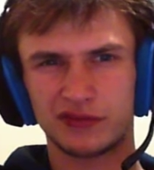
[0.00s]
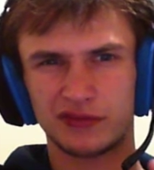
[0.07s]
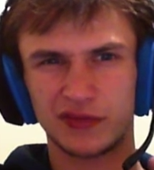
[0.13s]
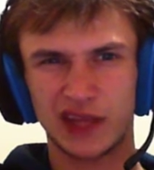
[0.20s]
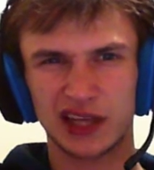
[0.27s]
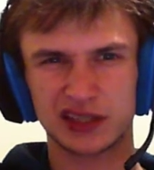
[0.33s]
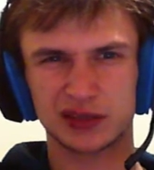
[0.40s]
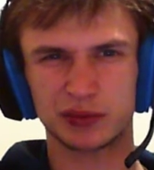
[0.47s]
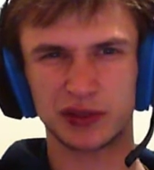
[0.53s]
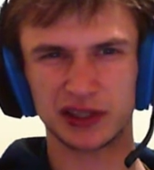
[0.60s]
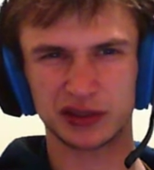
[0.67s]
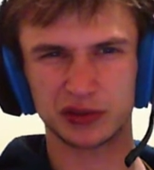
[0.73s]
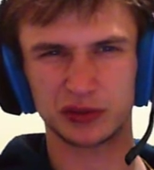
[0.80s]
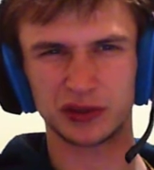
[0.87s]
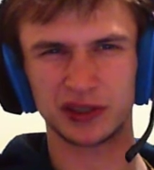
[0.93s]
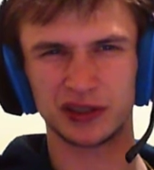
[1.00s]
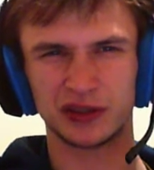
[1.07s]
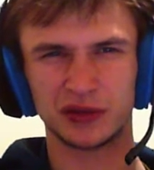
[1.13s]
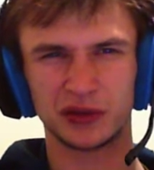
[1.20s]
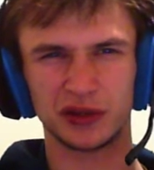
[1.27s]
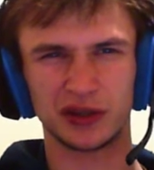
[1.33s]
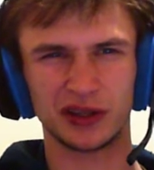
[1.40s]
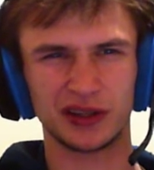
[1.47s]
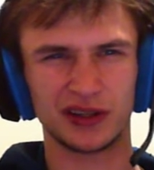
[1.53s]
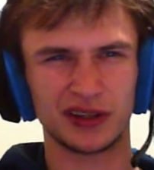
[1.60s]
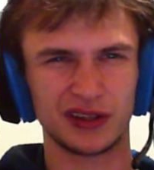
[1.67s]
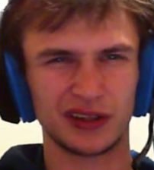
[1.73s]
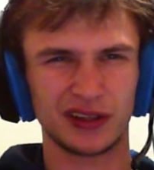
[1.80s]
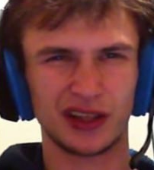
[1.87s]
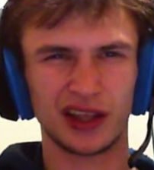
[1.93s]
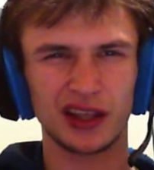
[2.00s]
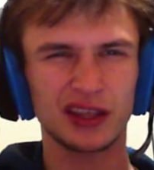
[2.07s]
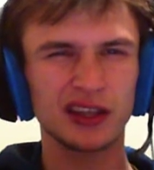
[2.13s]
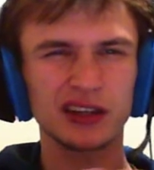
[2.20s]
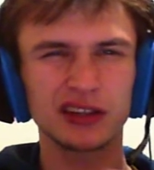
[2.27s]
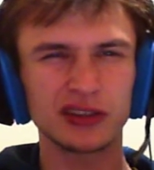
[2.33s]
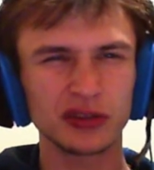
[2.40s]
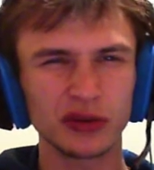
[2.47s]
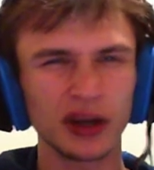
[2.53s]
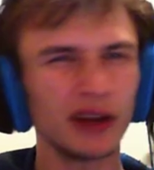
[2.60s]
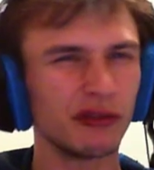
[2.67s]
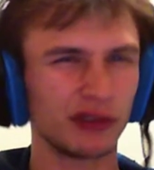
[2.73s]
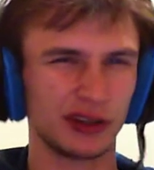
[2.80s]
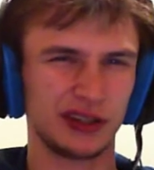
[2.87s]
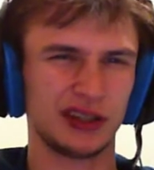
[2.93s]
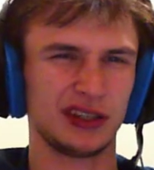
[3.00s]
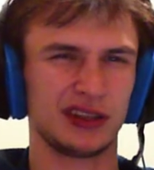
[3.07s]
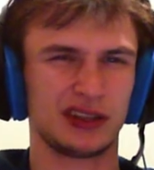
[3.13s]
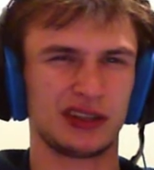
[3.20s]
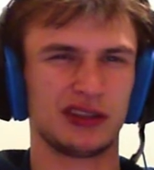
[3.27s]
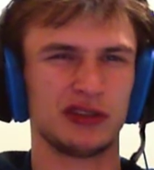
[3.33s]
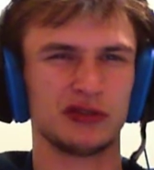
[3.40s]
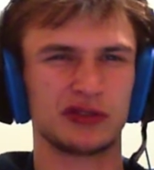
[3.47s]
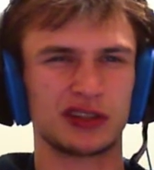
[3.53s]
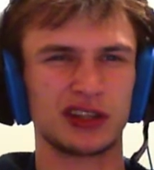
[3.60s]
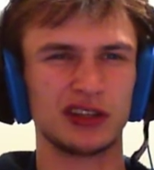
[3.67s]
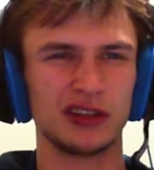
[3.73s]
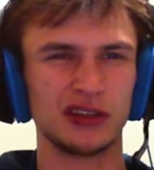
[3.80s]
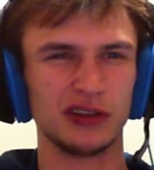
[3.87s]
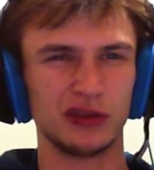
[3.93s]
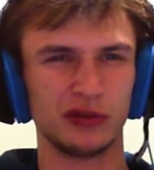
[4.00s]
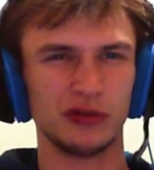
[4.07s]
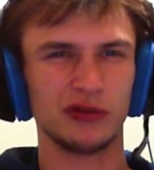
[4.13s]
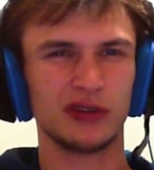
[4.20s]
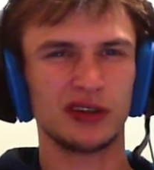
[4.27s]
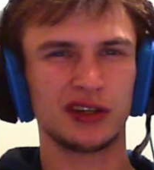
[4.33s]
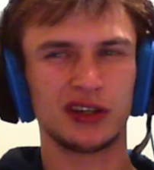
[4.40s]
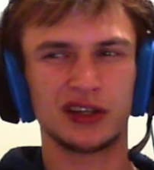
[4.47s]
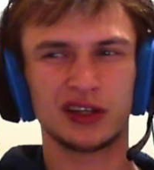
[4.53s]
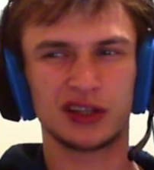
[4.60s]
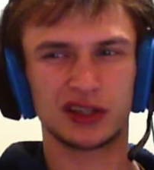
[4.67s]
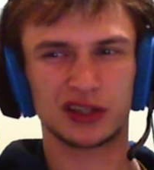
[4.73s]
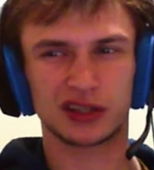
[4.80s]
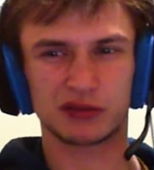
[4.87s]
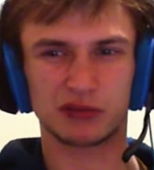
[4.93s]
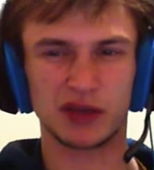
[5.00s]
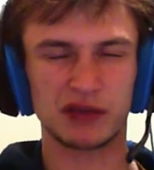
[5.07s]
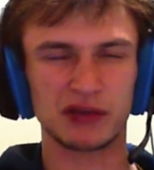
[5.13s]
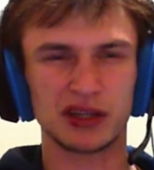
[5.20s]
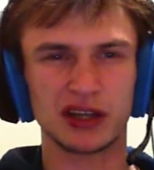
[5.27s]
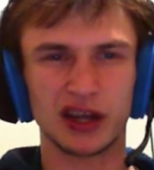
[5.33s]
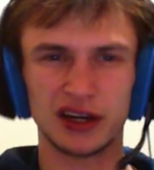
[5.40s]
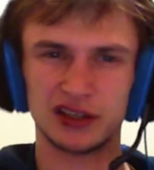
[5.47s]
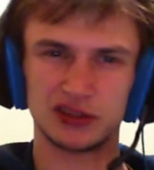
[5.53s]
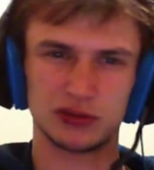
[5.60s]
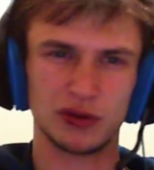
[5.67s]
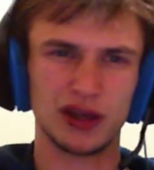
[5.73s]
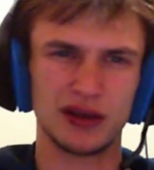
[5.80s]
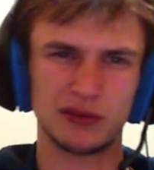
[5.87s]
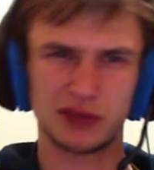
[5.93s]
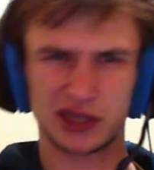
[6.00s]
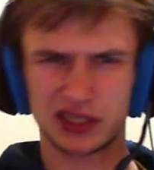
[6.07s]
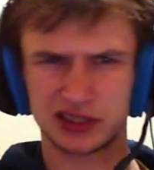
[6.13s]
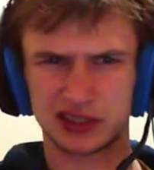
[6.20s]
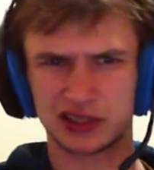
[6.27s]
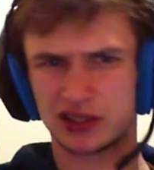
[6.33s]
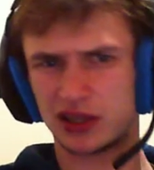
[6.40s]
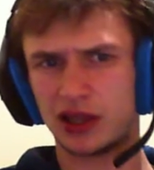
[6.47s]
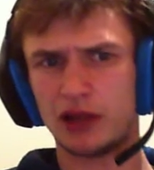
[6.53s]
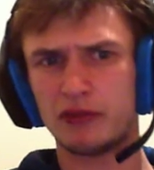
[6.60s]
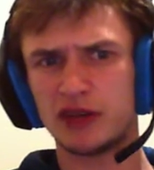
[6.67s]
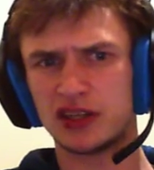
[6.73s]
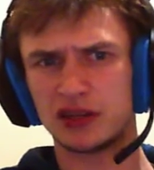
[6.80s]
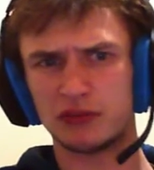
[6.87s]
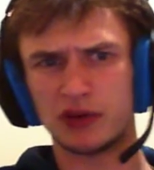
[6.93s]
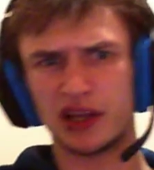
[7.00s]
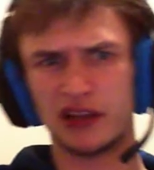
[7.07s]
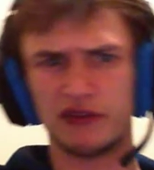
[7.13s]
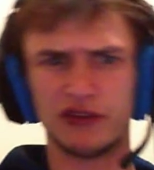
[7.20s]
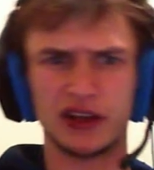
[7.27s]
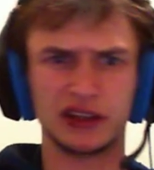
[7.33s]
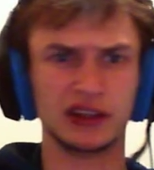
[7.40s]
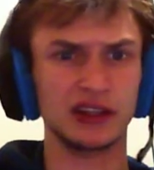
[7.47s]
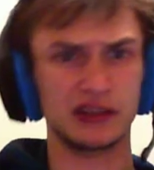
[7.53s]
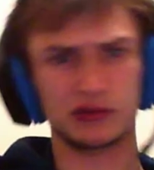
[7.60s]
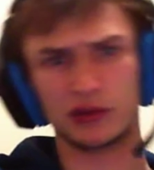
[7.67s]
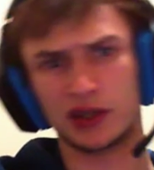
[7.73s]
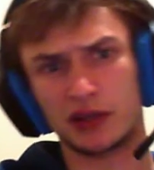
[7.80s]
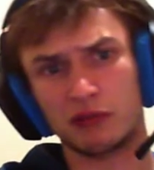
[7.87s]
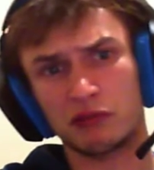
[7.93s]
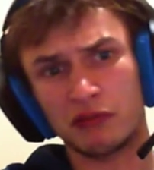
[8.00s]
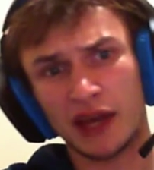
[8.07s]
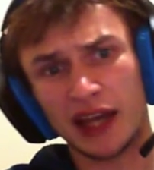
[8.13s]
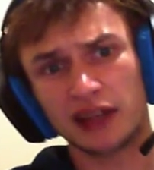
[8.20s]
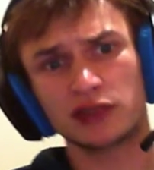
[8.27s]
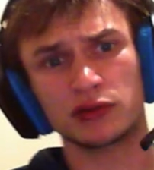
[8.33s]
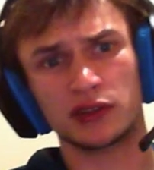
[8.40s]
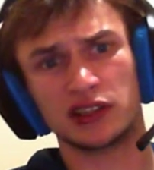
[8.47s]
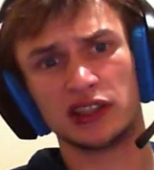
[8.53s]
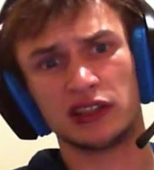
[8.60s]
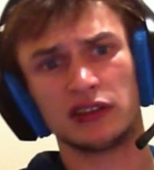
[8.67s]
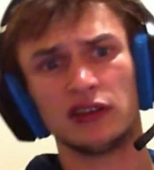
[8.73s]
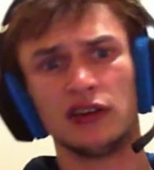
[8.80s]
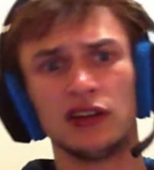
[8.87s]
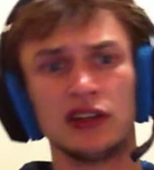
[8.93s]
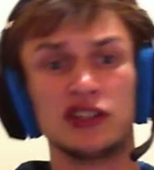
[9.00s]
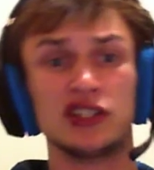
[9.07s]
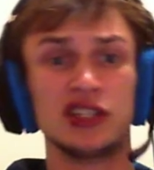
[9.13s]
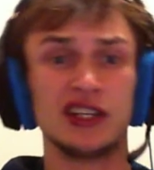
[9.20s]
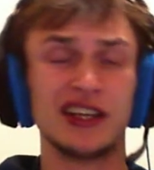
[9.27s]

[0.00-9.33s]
Xbox One, or it can do everything that those can do. Maybe not as well because it's limited by the fact that it's running Maxwell technology